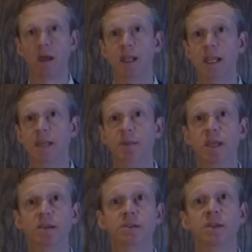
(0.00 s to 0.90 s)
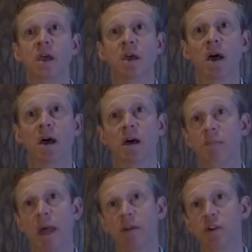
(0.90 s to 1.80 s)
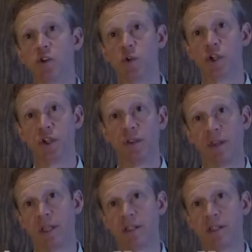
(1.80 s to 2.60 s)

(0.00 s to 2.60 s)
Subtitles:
anemias, malnutrition,